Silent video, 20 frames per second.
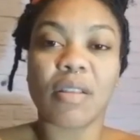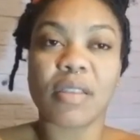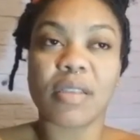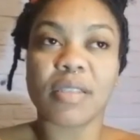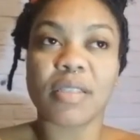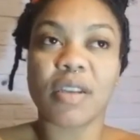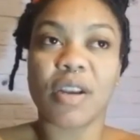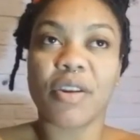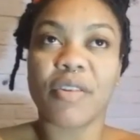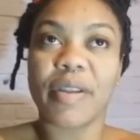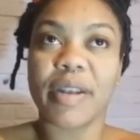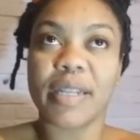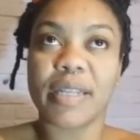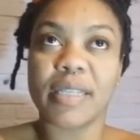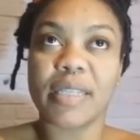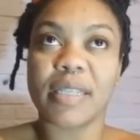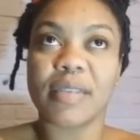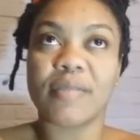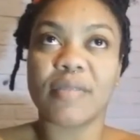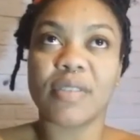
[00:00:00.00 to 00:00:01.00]
others are
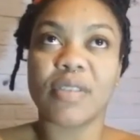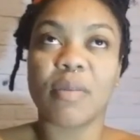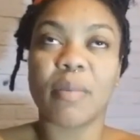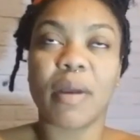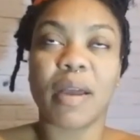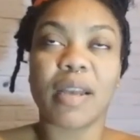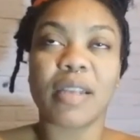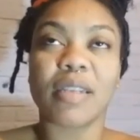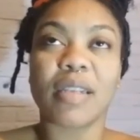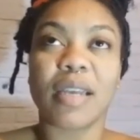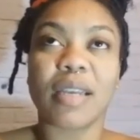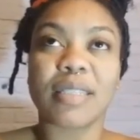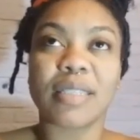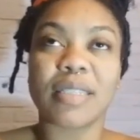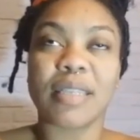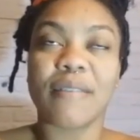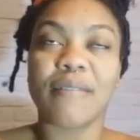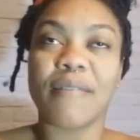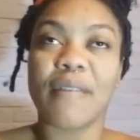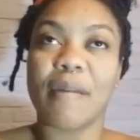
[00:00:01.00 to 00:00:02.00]
relatives. So, my, and I
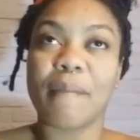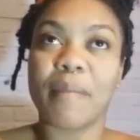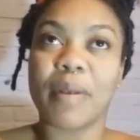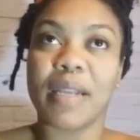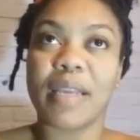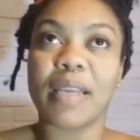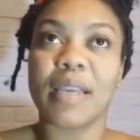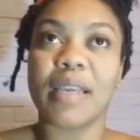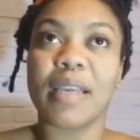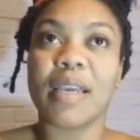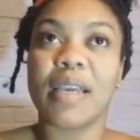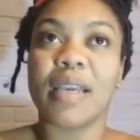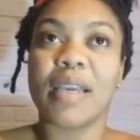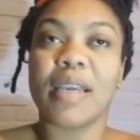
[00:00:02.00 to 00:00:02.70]
say family,